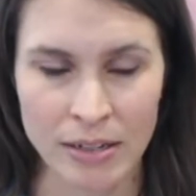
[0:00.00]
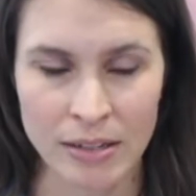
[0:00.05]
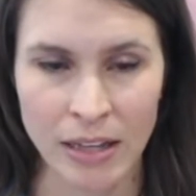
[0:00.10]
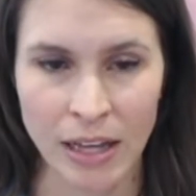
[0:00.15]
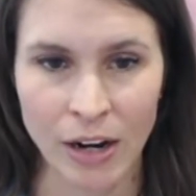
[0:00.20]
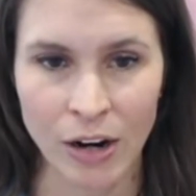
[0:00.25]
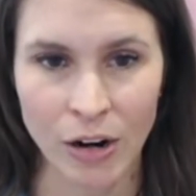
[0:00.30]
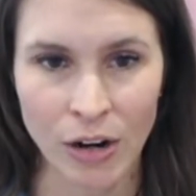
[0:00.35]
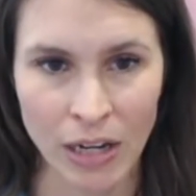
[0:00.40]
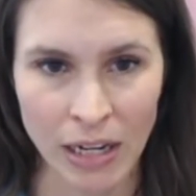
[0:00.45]

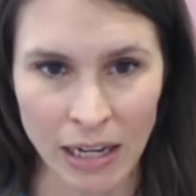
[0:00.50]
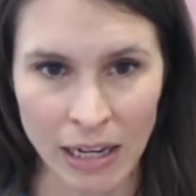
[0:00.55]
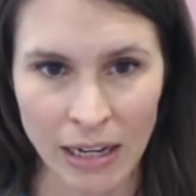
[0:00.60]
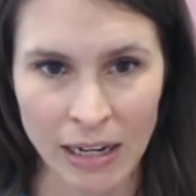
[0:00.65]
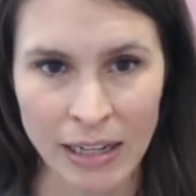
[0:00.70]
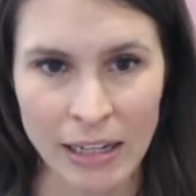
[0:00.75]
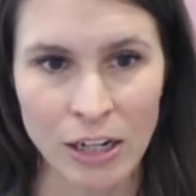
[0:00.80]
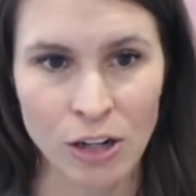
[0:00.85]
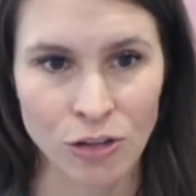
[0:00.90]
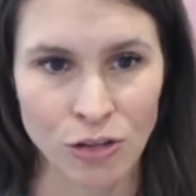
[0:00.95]
that are in
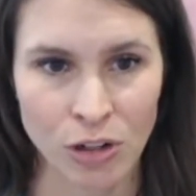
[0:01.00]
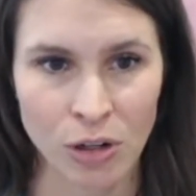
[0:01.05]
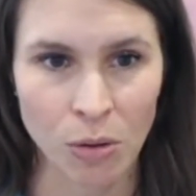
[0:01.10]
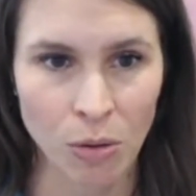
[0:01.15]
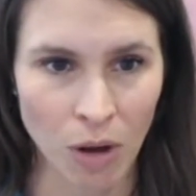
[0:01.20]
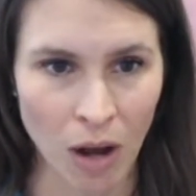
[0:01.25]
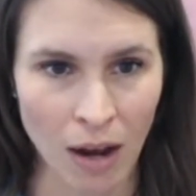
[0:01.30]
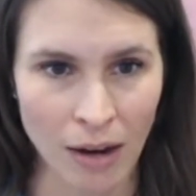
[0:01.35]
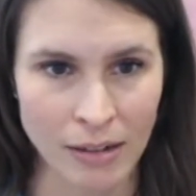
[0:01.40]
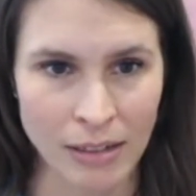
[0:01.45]
an adrenal
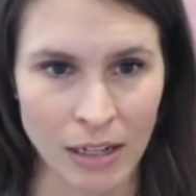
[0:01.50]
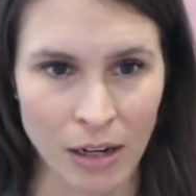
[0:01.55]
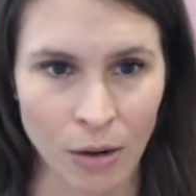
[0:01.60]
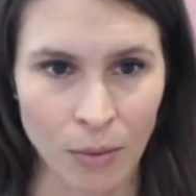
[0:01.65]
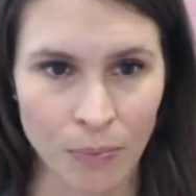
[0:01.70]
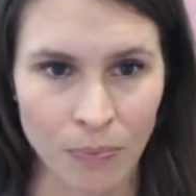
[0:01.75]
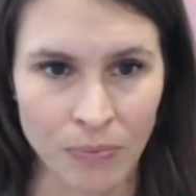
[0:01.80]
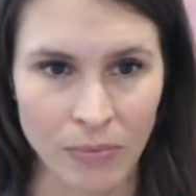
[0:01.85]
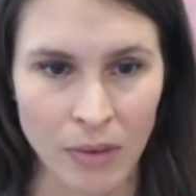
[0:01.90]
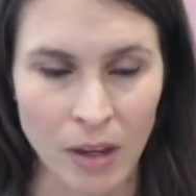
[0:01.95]

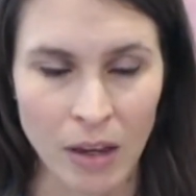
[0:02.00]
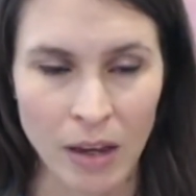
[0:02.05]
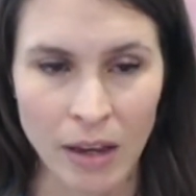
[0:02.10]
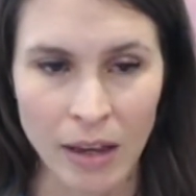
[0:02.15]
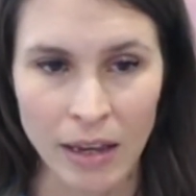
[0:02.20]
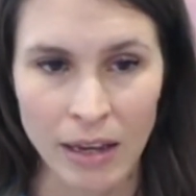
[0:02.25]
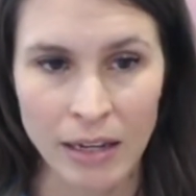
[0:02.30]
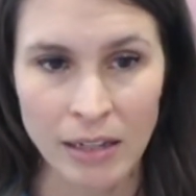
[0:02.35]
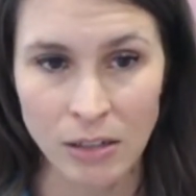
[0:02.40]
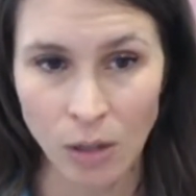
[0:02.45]
cocktail
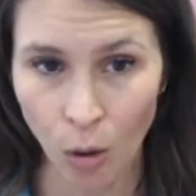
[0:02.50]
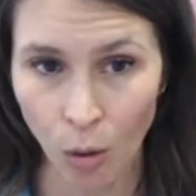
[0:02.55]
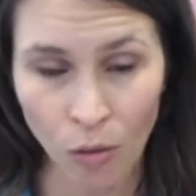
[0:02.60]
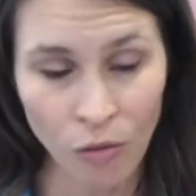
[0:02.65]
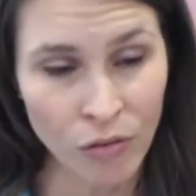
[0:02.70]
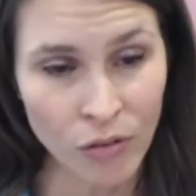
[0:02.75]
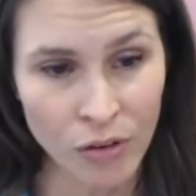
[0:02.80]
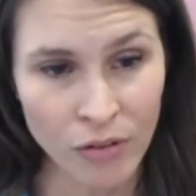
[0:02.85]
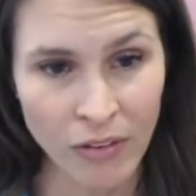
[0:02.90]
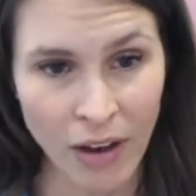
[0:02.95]
is whole
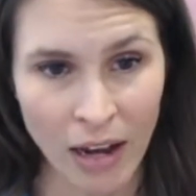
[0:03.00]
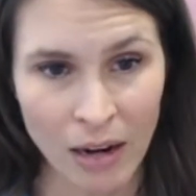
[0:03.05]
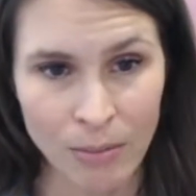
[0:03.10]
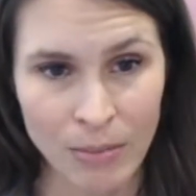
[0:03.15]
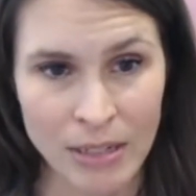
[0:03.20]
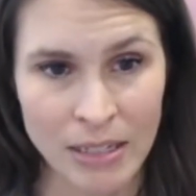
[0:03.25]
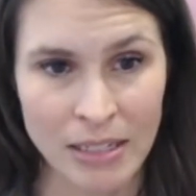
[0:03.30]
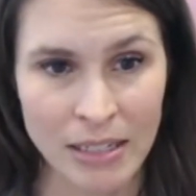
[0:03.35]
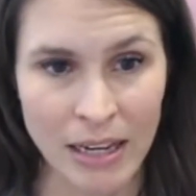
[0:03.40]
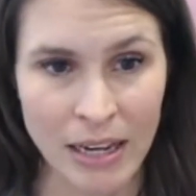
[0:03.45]
food
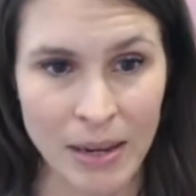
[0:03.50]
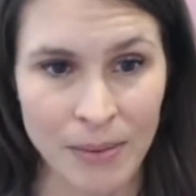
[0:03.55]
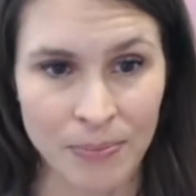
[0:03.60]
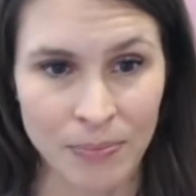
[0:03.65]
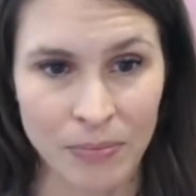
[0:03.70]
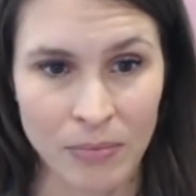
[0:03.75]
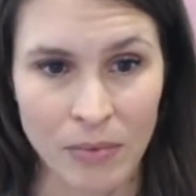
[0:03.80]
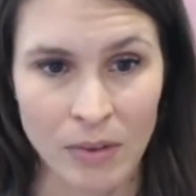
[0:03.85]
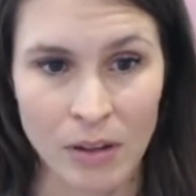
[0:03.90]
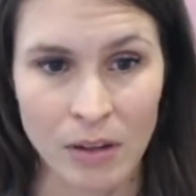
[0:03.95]
vitamin C,
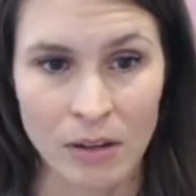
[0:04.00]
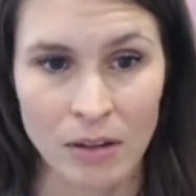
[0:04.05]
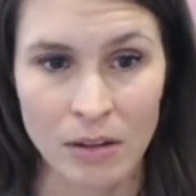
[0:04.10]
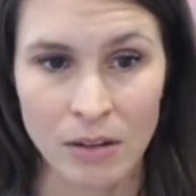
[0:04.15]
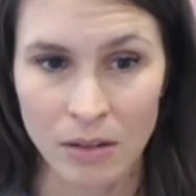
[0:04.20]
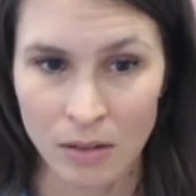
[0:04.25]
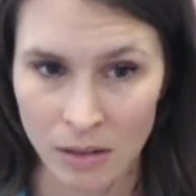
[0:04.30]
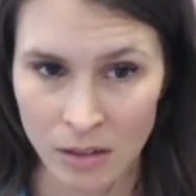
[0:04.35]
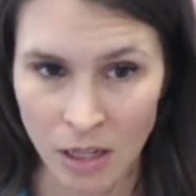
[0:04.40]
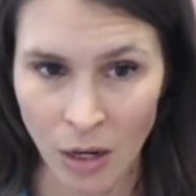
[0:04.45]

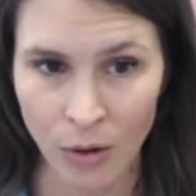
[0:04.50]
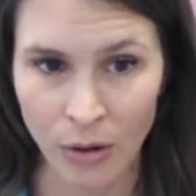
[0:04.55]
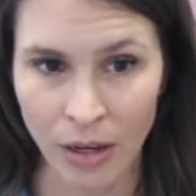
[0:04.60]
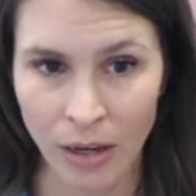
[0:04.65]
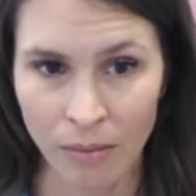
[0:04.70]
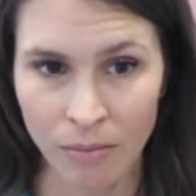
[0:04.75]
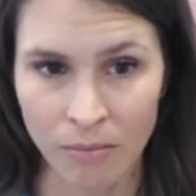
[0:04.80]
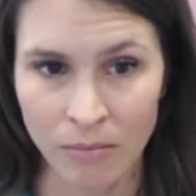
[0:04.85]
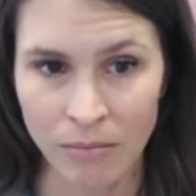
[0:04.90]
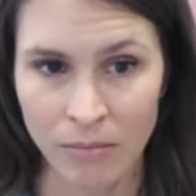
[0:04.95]

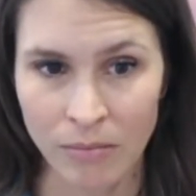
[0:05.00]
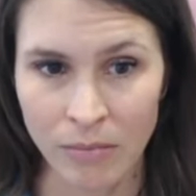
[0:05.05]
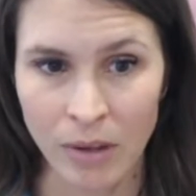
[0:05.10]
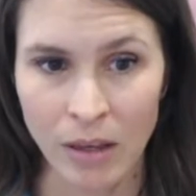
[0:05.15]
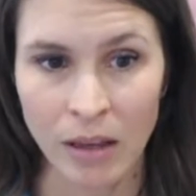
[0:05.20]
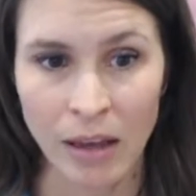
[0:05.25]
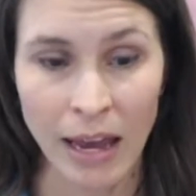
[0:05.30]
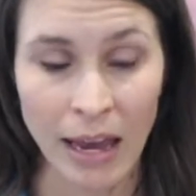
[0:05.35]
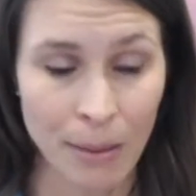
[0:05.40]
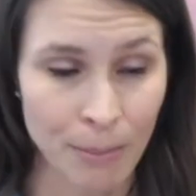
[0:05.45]
sodium,
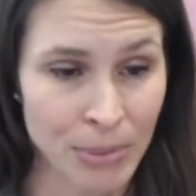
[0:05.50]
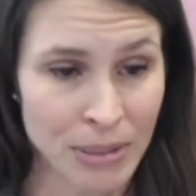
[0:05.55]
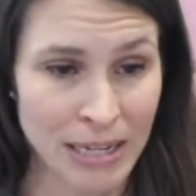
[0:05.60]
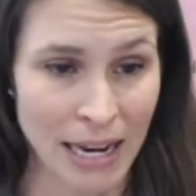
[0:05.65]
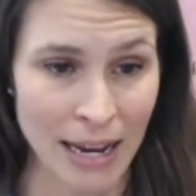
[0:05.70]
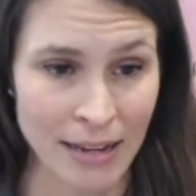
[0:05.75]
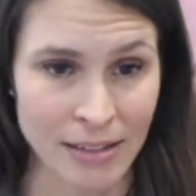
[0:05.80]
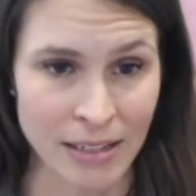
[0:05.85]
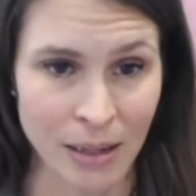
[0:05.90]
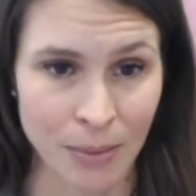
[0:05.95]
and
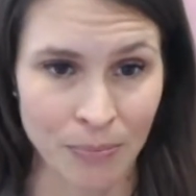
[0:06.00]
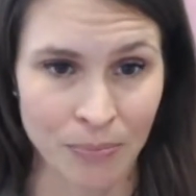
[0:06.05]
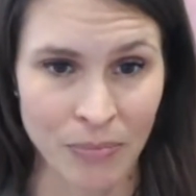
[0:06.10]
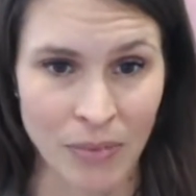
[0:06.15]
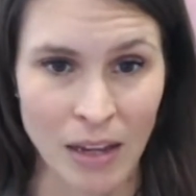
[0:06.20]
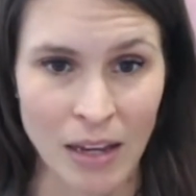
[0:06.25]
potassium.